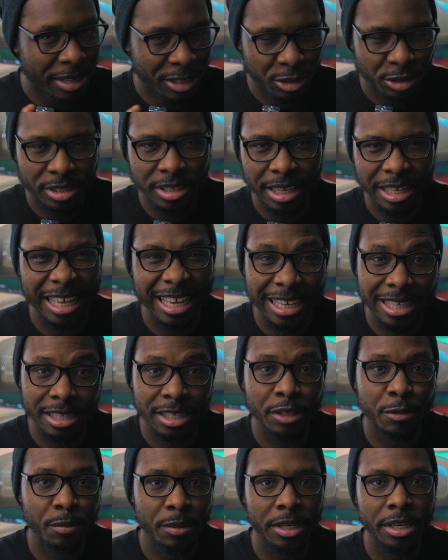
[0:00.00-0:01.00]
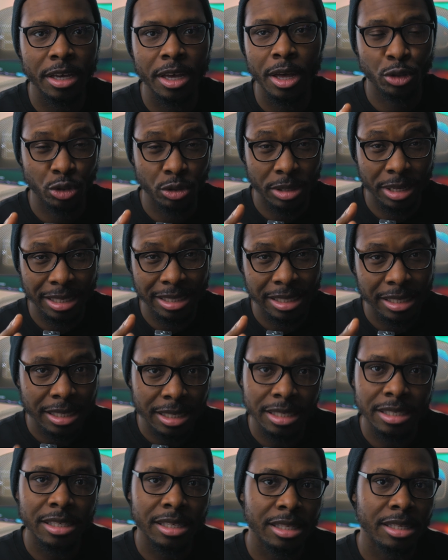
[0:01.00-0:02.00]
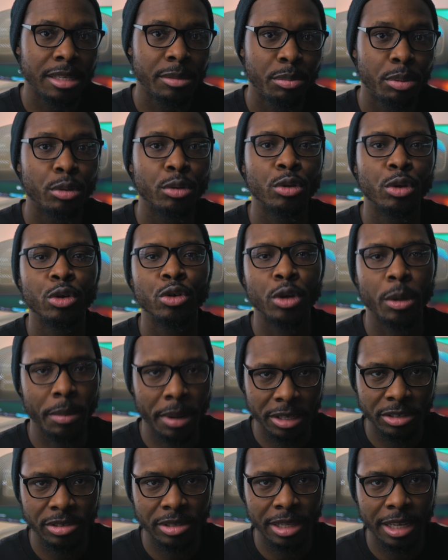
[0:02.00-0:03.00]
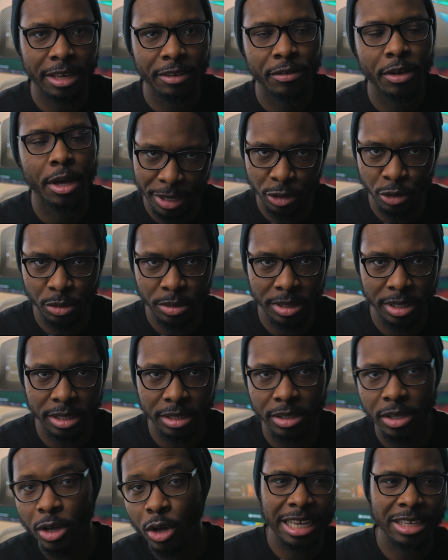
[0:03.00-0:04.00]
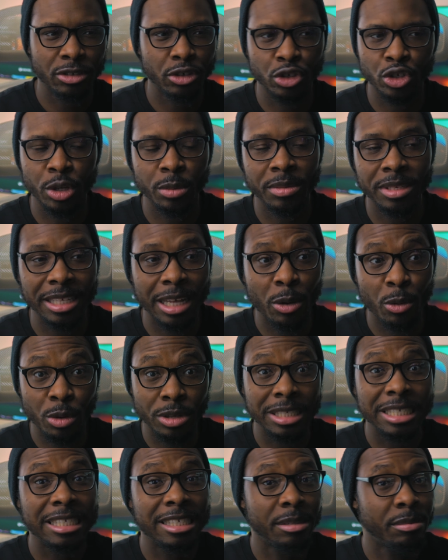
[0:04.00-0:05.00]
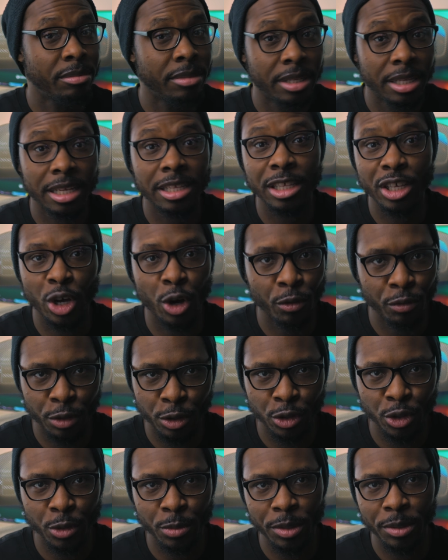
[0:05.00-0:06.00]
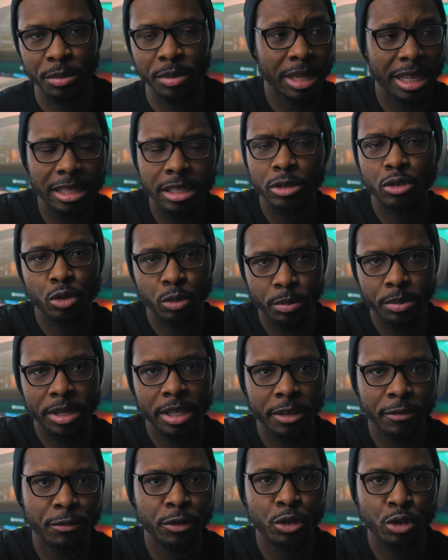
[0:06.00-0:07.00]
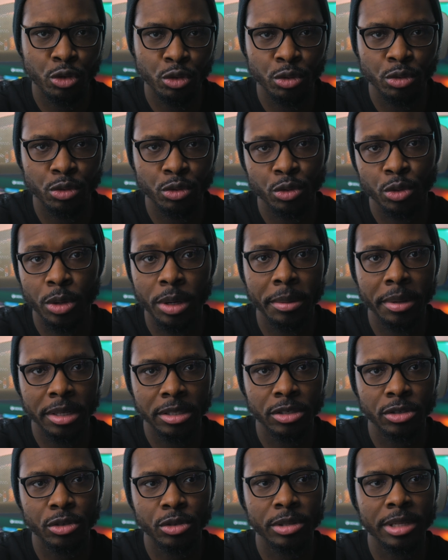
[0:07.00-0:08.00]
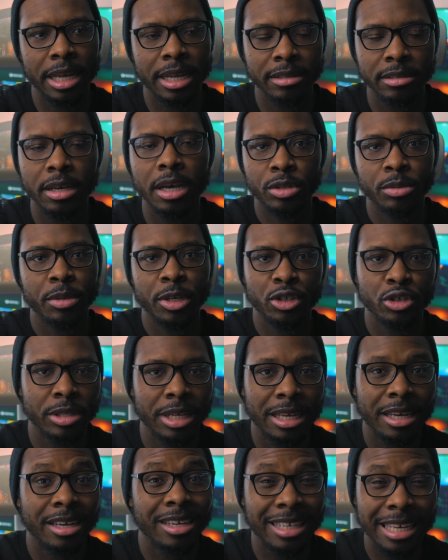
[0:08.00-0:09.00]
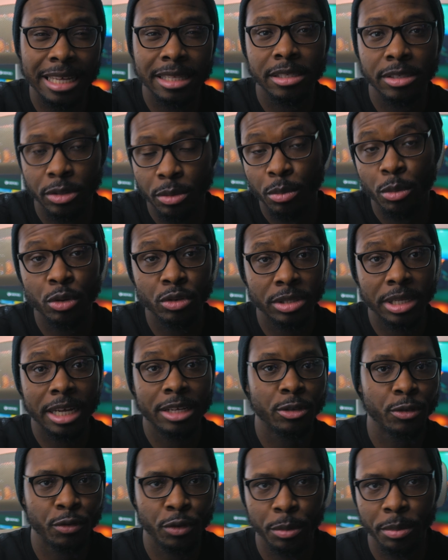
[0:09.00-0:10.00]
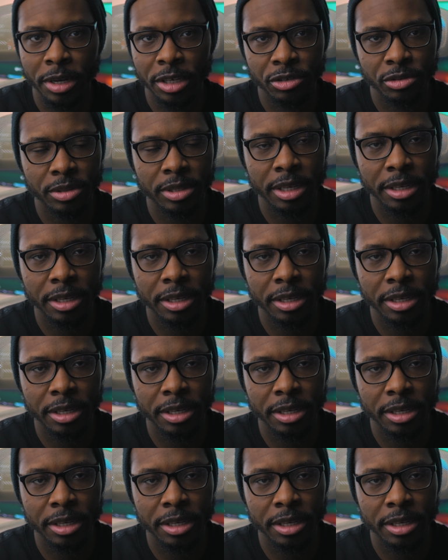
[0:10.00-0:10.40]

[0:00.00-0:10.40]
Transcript: might just sound like a nitpick, but you can easily prolong your battery life by doing this. That's just something that wasn't immediately obvious to me, but I think it would benefit you to know about it so that you can make sure that you're getting the most out of your battery